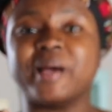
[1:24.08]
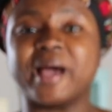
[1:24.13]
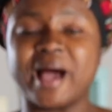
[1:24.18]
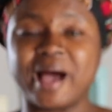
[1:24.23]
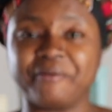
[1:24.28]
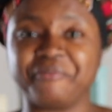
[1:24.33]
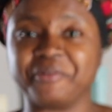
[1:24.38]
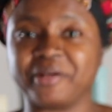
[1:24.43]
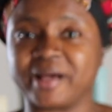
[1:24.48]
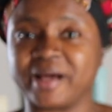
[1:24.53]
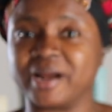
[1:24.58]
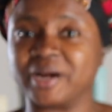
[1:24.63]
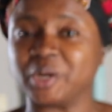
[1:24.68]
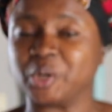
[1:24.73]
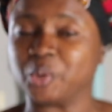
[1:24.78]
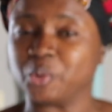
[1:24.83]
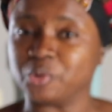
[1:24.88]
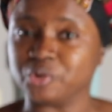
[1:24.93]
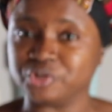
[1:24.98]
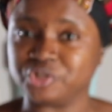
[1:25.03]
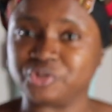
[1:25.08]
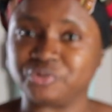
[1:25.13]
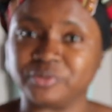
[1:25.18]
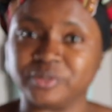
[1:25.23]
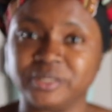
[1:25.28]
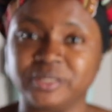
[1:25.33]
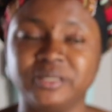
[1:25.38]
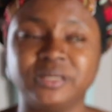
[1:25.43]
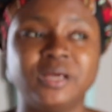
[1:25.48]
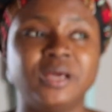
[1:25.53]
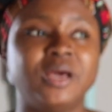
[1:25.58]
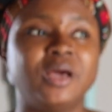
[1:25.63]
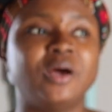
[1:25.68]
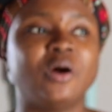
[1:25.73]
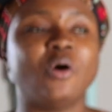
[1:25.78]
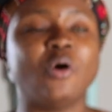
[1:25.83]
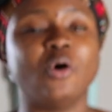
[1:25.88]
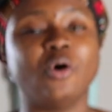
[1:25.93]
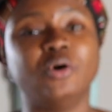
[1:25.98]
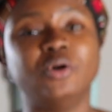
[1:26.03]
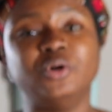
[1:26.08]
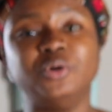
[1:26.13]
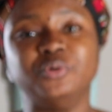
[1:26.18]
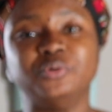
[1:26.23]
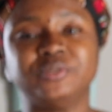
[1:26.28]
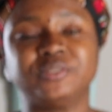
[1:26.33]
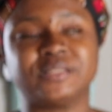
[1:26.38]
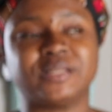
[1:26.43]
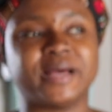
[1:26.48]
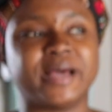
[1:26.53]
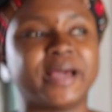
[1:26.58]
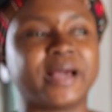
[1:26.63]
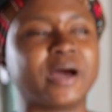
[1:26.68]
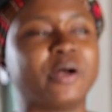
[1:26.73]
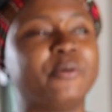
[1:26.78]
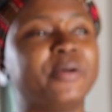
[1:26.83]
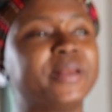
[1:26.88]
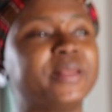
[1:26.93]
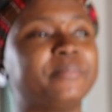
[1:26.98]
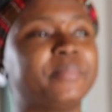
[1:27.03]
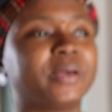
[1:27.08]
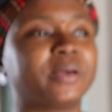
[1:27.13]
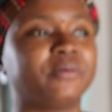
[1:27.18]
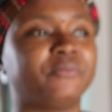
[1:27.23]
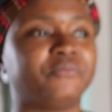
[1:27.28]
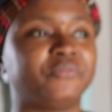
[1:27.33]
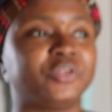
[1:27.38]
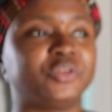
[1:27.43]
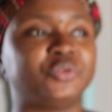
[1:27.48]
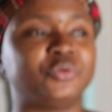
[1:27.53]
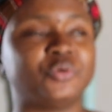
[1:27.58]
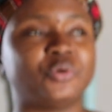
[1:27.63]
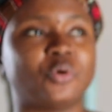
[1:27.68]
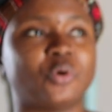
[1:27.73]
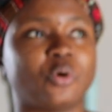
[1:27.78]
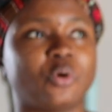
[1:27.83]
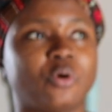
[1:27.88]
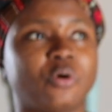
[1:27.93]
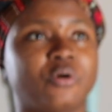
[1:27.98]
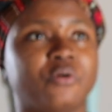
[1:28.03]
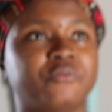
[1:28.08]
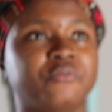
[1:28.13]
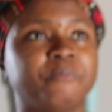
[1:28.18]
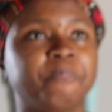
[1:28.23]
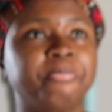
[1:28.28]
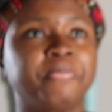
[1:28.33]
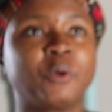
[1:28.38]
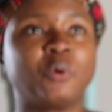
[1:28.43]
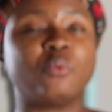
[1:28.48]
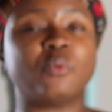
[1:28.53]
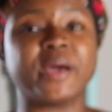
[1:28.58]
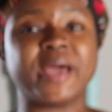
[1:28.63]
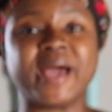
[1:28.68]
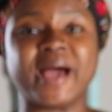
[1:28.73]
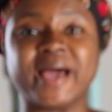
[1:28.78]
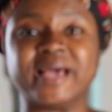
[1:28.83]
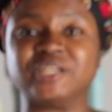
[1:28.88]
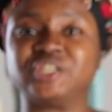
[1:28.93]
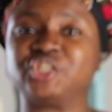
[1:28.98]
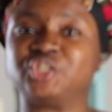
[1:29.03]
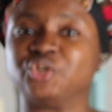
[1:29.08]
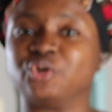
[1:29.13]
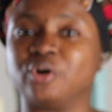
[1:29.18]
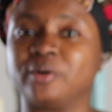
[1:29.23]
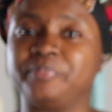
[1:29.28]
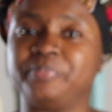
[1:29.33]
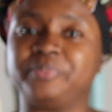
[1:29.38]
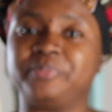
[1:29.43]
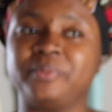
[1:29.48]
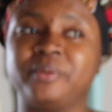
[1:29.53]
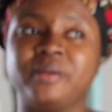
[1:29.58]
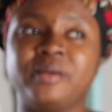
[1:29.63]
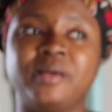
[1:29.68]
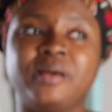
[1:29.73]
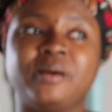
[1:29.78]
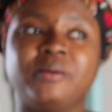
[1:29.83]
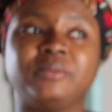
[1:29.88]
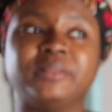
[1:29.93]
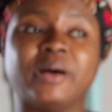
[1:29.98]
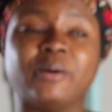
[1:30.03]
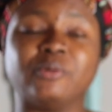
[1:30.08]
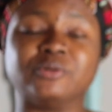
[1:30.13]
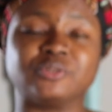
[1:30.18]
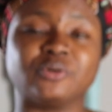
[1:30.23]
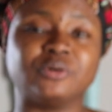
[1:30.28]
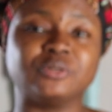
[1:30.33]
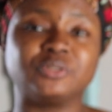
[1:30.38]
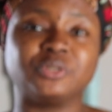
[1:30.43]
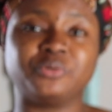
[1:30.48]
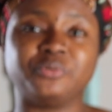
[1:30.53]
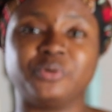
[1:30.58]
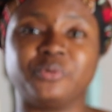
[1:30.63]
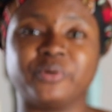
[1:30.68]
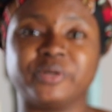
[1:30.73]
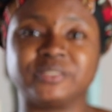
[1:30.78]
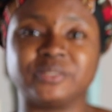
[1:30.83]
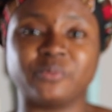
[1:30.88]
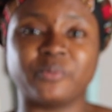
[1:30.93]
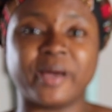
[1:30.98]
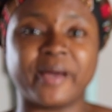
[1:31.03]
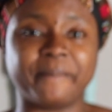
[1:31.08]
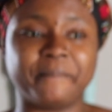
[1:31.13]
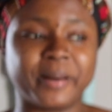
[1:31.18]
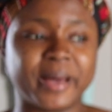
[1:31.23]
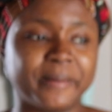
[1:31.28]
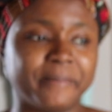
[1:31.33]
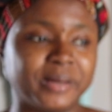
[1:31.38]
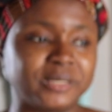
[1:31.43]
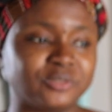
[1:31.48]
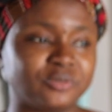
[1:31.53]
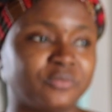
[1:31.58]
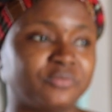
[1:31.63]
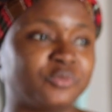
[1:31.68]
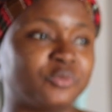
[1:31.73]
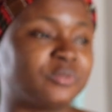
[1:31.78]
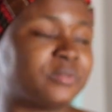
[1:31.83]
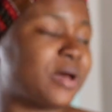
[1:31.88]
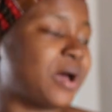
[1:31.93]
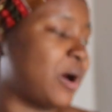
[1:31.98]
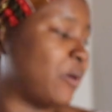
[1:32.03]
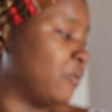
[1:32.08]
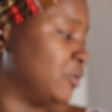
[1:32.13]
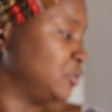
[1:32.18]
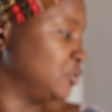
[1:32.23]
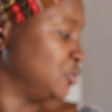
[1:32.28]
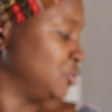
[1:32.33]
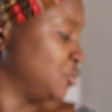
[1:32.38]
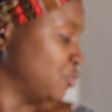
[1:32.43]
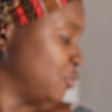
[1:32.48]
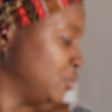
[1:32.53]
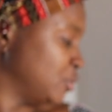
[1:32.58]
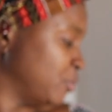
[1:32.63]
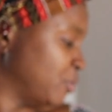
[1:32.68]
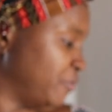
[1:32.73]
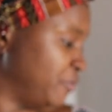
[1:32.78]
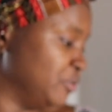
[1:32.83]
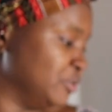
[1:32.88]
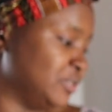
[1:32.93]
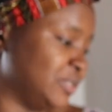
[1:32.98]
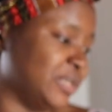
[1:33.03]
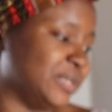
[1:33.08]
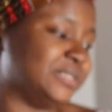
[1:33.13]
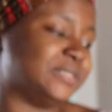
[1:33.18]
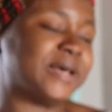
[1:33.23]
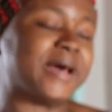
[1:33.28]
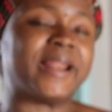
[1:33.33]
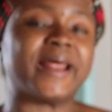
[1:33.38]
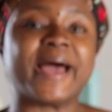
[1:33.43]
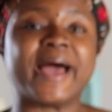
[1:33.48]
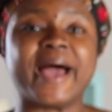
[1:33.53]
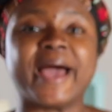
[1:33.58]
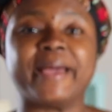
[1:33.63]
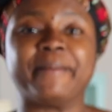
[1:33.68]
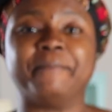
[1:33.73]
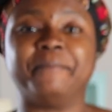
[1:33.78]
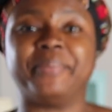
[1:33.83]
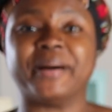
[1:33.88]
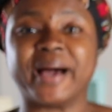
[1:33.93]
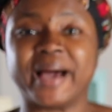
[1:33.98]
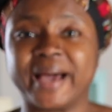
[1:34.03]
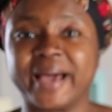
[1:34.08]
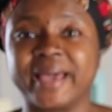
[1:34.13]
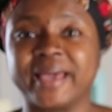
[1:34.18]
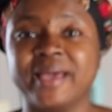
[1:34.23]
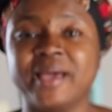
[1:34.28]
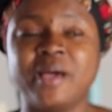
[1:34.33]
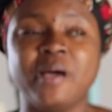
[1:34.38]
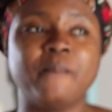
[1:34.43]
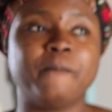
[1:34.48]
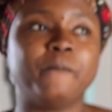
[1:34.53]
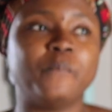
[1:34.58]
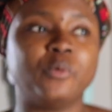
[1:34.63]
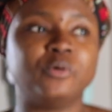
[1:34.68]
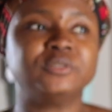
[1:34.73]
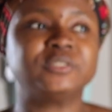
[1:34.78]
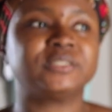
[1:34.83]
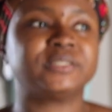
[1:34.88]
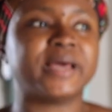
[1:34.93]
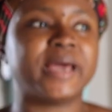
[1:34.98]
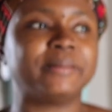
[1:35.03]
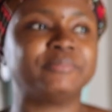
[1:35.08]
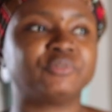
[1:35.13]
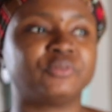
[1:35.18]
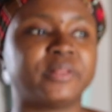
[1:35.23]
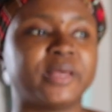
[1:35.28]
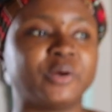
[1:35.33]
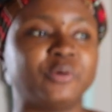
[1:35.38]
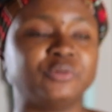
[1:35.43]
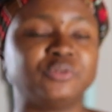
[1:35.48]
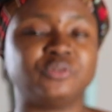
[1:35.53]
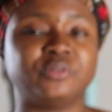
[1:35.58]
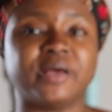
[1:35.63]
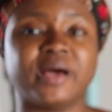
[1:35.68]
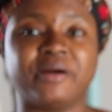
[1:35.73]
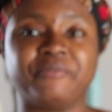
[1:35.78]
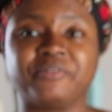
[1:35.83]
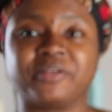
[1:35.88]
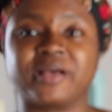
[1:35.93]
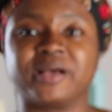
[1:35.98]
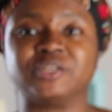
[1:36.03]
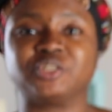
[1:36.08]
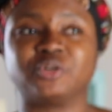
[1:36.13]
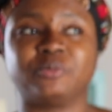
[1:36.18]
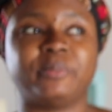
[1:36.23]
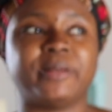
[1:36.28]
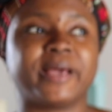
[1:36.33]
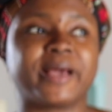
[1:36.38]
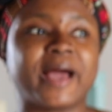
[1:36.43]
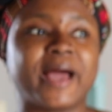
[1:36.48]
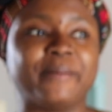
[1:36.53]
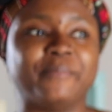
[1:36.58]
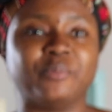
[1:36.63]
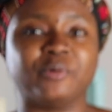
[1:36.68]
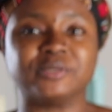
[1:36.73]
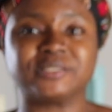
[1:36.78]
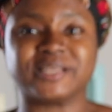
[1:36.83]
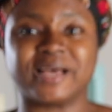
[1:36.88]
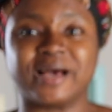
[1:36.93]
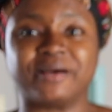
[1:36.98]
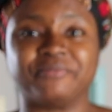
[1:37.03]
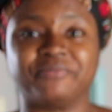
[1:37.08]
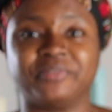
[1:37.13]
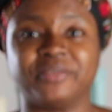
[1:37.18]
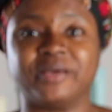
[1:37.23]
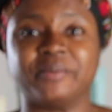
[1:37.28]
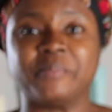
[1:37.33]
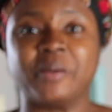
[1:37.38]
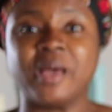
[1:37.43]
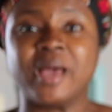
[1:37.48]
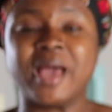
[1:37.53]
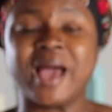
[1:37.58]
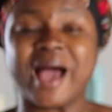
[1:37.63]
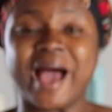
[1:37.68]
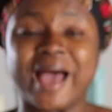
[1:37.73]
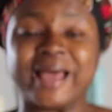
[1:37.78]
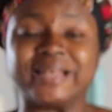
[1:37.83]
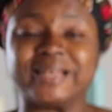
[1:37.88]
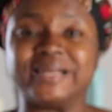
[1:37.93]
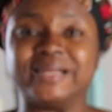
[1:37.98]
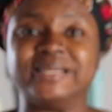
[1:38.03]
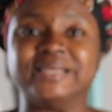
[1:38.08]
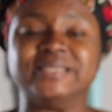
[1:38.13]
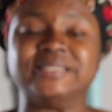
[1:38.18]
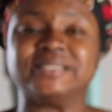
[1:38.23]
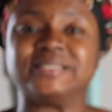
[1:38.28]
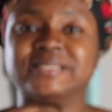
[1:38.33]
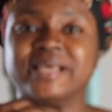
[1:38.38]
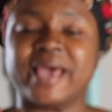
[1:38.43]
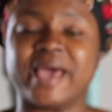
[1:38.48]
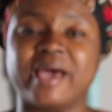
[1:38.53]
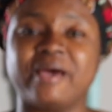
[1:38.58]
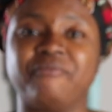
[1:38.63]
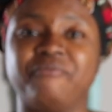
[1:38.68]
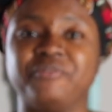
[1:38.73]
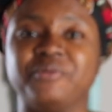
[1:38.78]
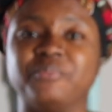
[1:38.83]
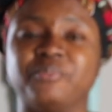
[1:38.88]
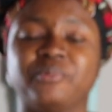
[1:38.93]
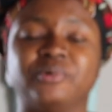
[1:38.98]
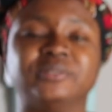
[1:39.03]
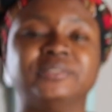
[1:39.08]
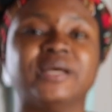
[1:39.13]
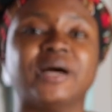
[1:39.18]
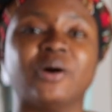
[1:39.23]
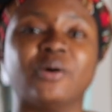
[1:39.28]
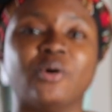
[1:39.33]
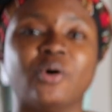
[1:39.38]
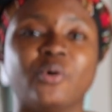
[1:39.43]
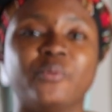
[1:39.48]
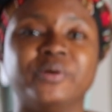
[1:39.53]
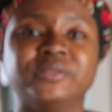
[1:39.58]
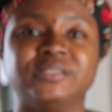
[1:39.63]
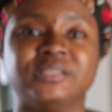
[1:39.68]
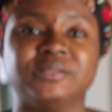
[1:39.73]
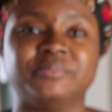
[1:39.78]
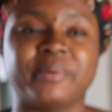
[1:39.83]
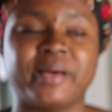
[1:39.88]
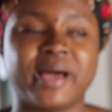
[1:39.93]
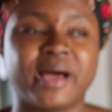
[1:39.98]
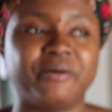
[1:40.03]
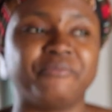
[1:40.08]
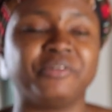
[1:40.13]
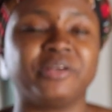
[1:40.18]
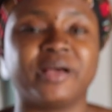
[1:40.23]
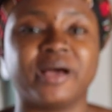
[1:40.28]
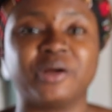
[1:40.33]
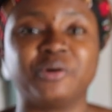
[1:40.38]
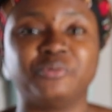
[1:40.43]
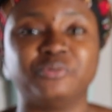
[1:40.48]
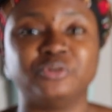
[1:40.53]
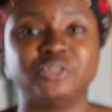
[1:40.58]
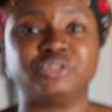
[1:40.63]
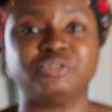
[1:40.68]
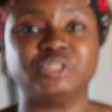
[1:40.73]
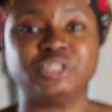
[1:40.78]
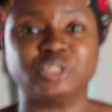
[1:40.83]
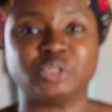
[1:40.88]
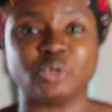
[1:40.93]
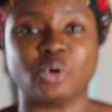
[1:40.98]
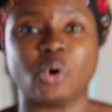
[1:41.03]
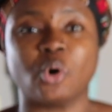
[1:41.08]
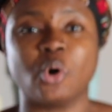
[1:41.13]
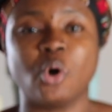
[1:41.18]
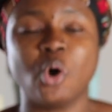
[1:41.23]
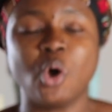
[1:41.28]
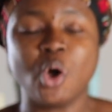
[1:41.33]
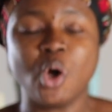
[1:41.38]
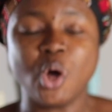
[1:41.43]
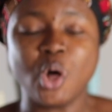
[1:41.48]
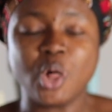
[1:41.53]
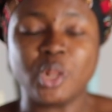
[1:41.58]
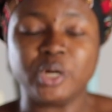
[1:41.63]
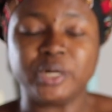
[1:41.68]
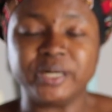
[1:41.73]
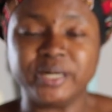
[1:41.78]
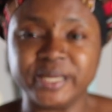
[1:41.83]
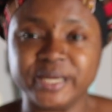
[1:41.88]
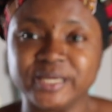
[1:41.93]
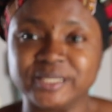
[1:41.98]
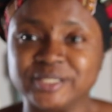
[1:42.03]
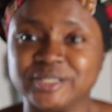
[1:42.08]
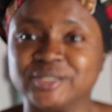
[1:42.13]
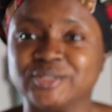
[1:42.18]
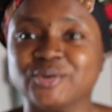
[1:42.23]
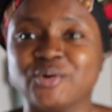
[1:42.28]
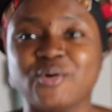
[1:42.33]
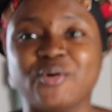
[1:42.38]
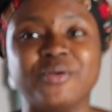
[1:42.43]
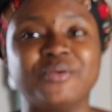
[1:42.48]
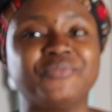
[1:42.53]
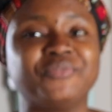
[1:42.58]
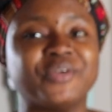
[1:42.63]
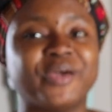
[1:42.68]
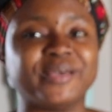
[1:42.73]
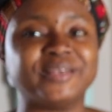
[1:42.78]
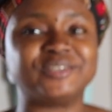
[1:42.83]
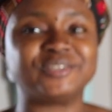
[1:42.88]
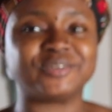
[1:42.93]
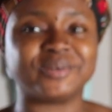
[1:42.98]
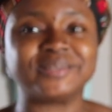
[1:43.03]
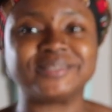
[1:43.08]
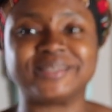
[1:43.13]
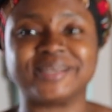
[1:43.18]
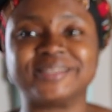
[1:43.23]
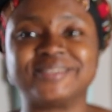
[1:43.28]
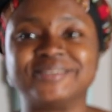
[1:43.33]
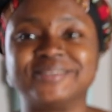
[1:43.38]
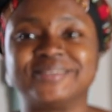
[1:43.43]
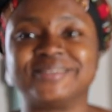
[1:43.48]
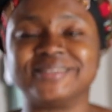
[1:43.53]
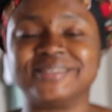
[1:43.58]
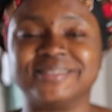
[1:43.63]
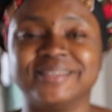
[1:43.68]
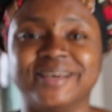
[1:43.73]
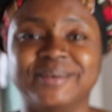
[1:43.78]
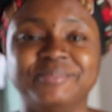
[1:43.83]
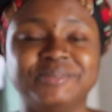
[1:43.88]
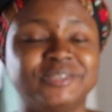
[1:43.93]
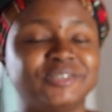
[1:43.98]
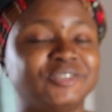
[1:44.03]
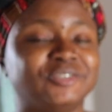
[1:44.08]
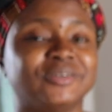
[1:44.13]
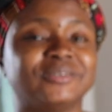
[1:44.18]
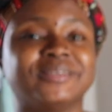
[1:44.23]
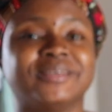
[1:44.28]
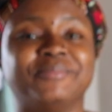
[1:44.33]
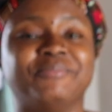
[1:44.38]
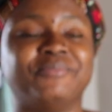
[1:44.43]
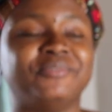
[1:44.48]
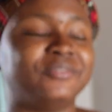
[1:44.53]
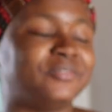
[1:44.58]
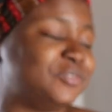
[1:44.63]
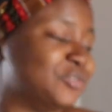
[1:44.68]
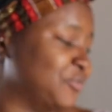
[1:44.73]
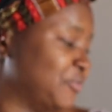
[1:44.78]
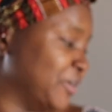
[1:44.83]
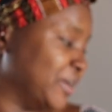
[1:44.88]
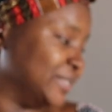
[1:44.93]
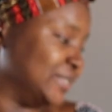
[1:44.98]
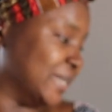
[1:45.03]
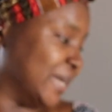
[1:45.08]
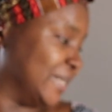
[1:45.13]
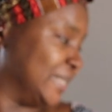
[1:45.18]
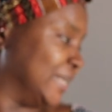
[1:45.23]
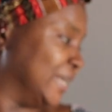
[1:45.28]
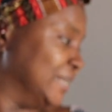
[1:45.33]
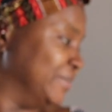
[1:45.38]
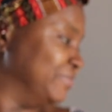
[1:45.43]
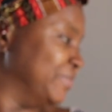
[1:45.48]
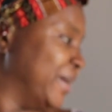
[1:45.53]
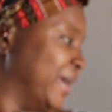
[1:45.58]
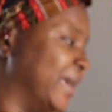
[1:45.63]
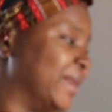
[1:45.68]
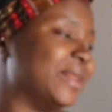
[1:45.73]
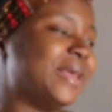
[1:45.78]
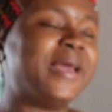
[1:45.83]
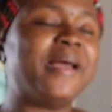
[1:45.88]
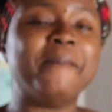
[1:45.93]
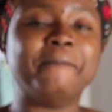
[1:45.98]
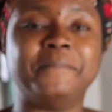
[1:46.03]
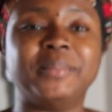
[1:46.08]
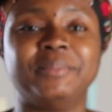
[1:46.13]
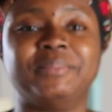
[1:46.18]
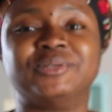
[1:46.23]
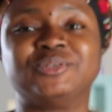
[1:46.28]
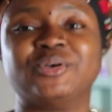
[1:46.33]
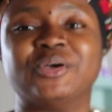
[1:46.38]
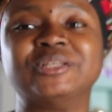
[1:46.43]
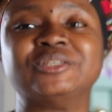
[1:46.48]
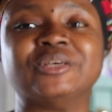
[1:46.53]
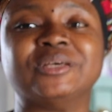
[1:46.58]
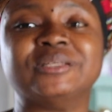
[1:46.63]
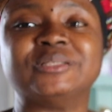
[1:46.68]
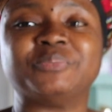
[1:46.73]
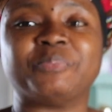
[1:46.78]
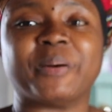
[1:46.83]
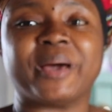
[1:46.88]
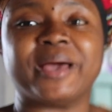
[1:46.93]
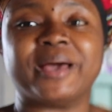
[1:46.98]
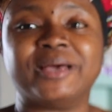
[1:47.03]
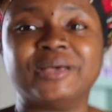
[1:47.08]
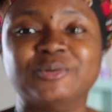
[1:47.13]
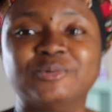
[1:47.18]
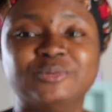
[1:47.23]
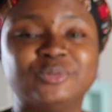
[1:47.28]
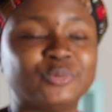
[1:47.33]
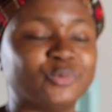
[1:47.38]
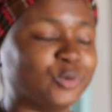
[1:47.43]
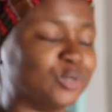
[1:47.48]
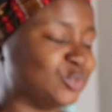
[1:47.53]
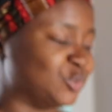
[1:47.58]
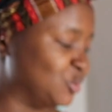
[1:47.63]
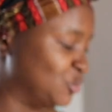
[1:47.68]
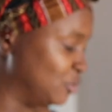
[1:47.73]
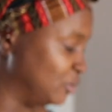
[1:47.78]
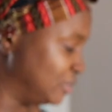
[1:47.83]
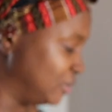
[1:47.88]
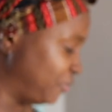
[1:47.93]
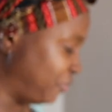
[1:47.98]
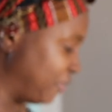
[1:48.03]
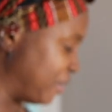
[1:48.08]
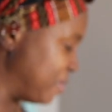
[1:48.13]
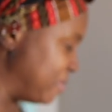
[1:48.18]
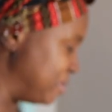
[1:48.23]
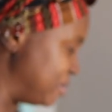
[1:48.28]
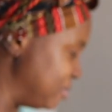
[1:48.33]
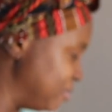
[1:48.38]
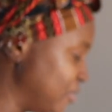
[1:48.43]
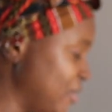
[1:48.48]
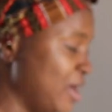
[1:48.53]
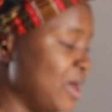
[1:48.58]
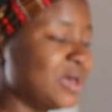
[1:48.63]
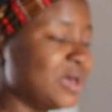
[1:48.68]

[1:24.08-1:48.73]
African grocery haul looks like. I already made a video of where I shop. That was also requested, where I buy my stuff. So now I want to show you some of those things that I buy most times when I go to the African shop. Like, I must have them at least every month. They're always in my African grocery store list. So if you're interested to see them, this is just a video for entertainment. Maybe it's going to inspire you to want to cook different meal.